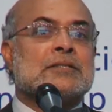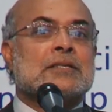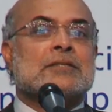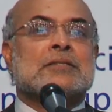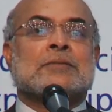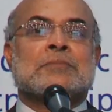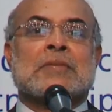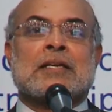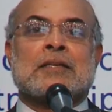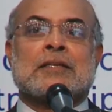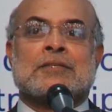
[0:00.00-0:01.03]
system
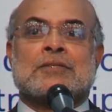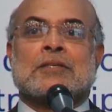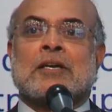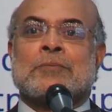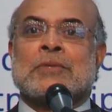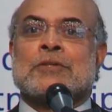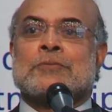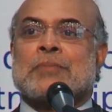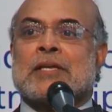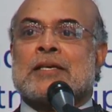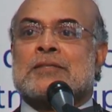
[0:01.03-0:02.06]
that needs to come into
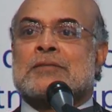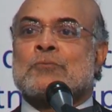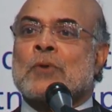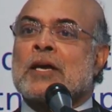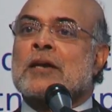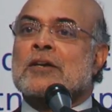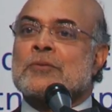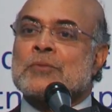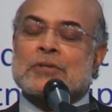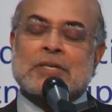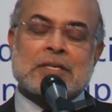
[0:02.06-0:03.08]
place, where
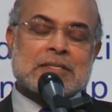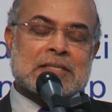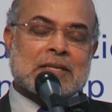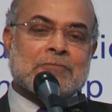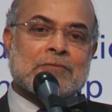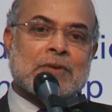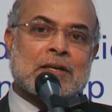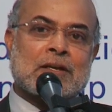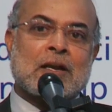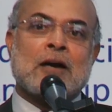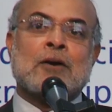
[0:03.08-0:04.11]
communities can
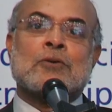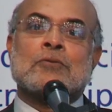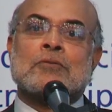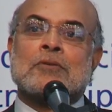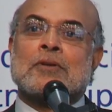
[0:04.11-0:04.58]
figure out